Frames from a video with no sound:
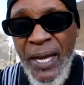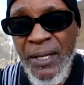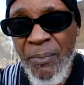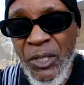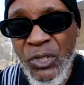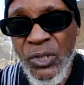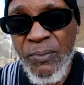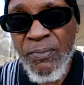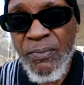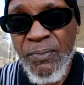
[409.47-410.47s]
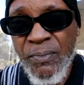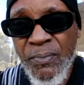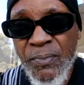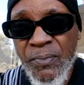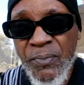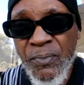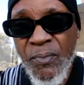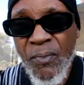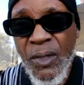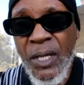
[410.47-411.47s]
image,
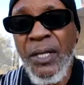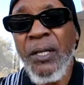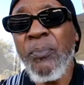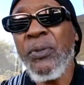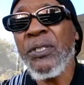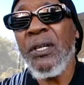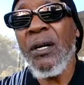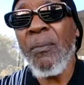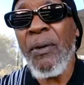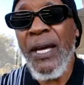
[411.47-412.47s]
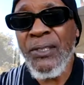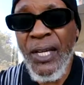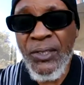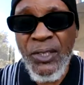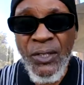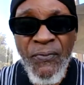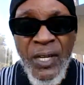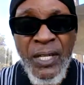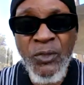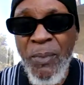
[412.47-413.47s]
and it could put a bad taste in a
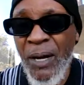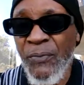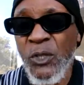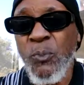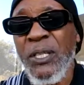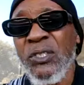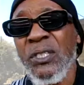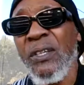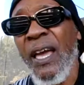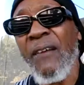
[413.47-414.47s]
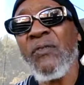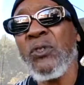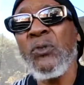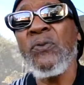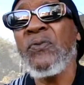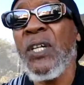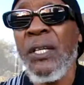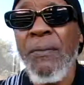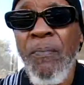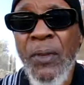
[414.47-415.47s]
Fed's mouth, especially after you've
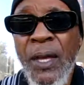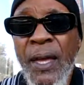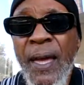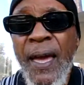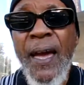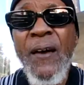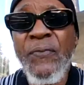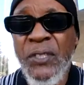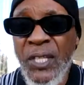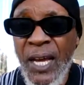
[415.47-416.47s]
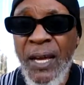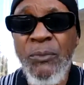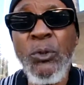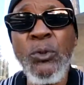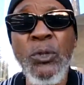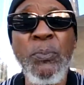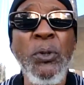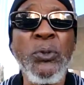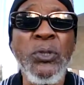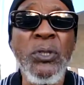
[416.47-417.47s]
done half the time you were
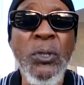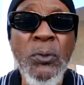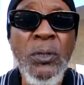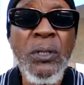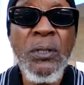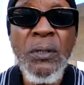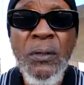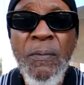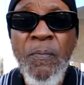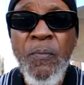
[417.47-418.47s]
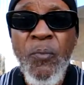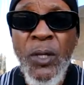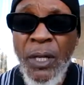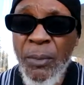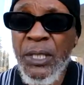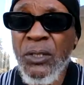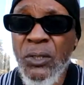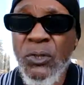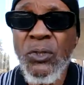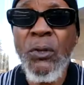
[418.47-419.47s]
supposed to do. And I'm gonna get
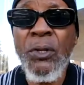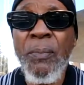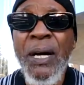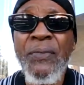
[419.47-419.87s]
to a story about